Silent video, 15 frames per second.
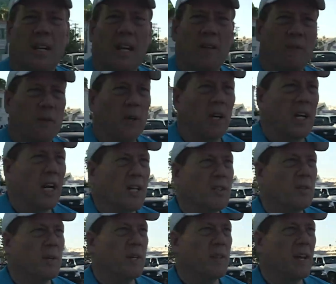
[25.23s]
And for a
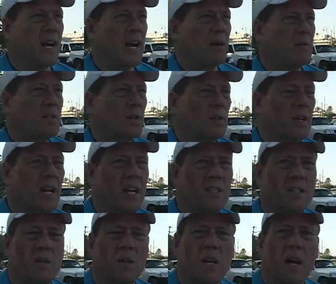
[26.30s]
country that absolutely
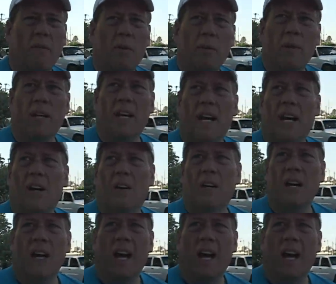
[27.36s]
has no government now,